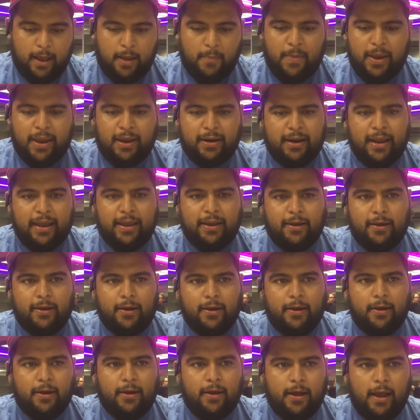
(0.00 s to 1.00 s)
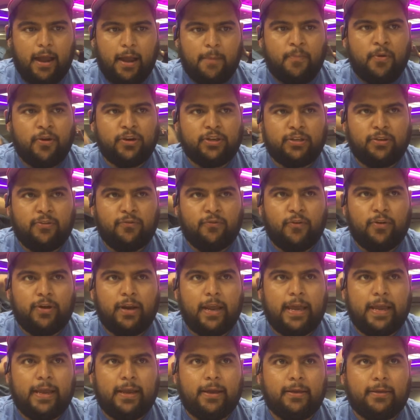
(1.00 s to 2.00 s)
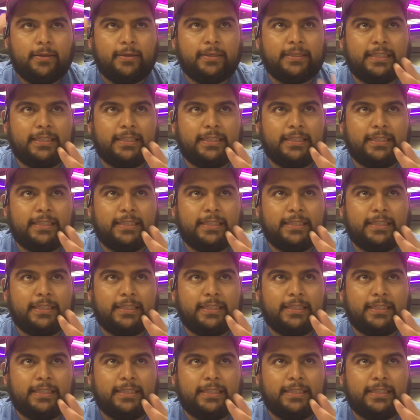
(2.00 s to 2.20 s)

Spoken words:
I made like I pushed for like